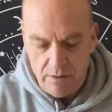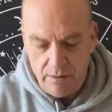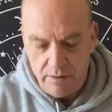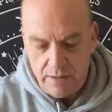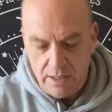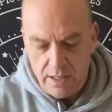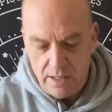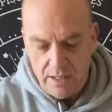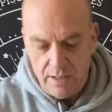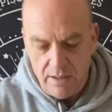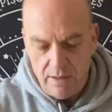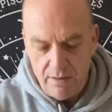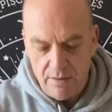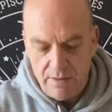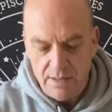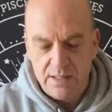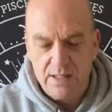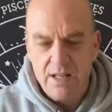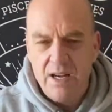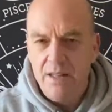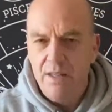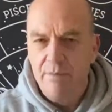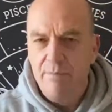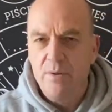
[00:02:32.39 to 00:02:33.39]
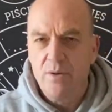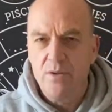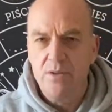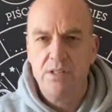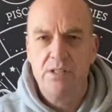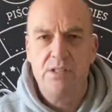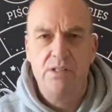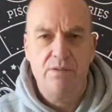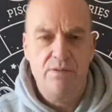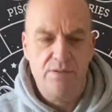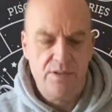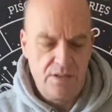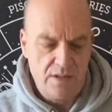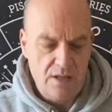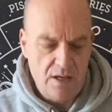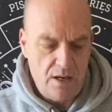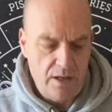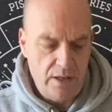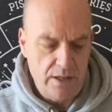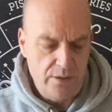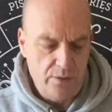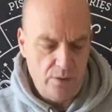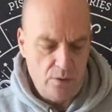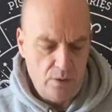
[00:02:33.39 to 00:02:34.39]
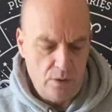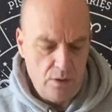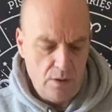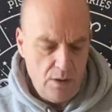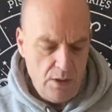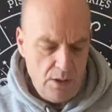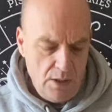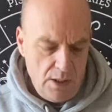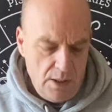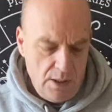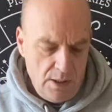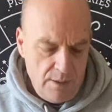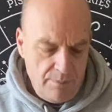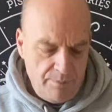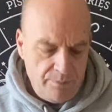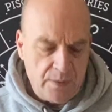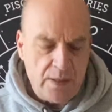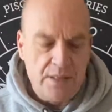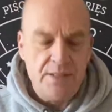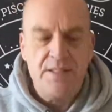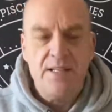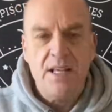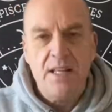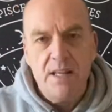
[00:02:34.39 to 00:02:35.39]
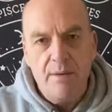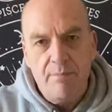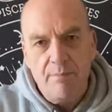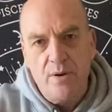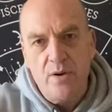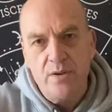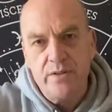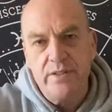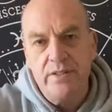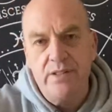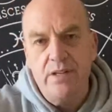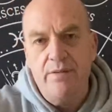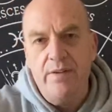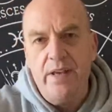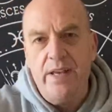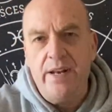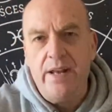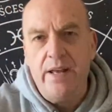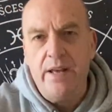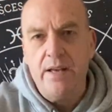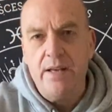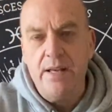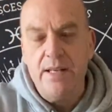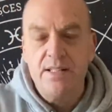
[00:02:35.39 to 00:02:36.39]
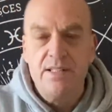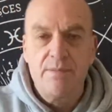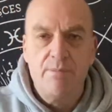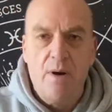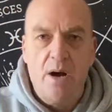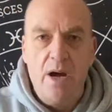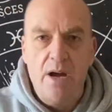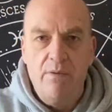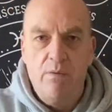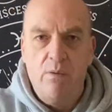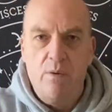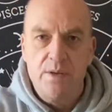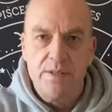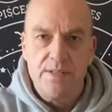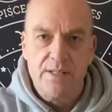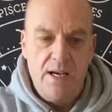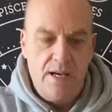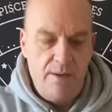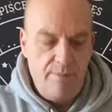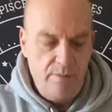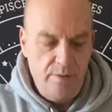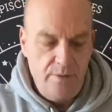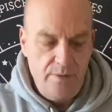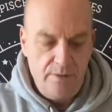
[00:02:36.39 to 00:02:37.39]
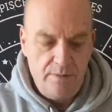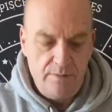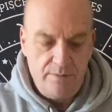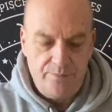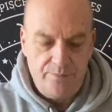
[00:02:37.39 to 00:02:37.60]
Okay, it's like the positive side, or seeing the positive in it in spite of what's happened.